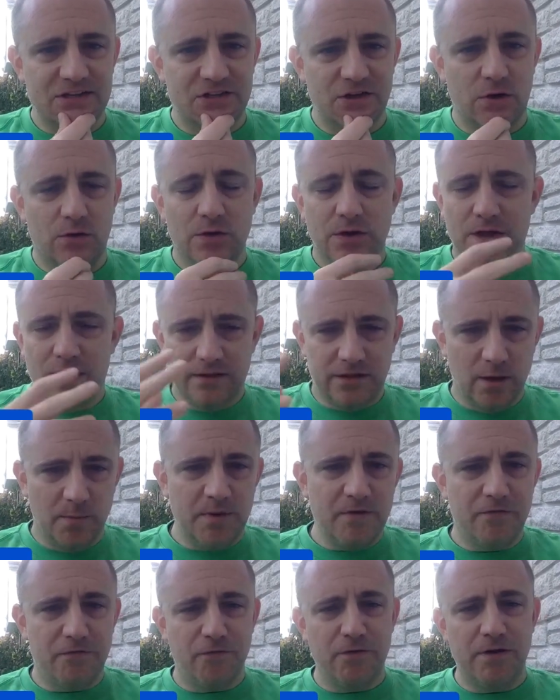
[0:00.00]
So they'll
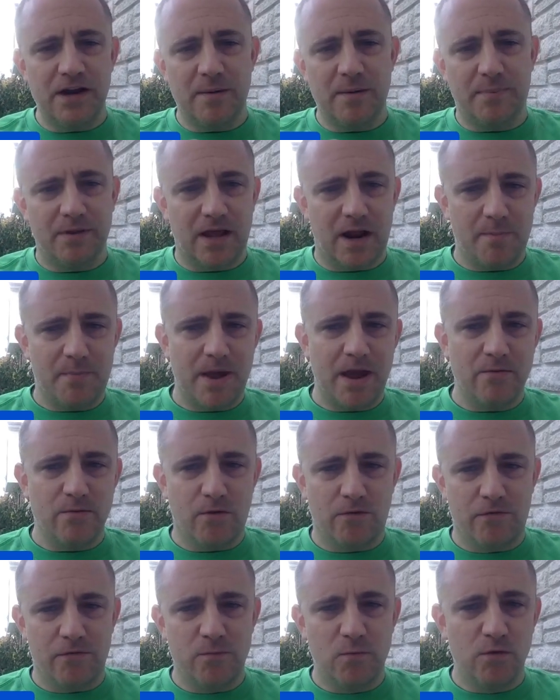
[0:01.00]
be freeing up a lot of
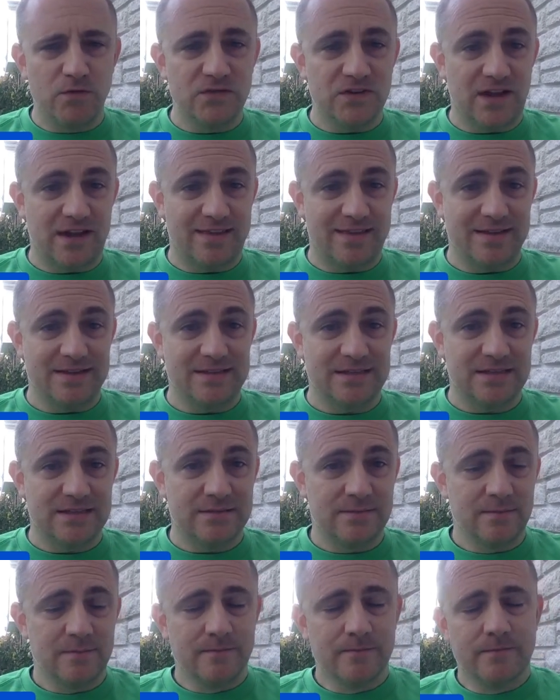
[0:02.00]
payroll for moves like this.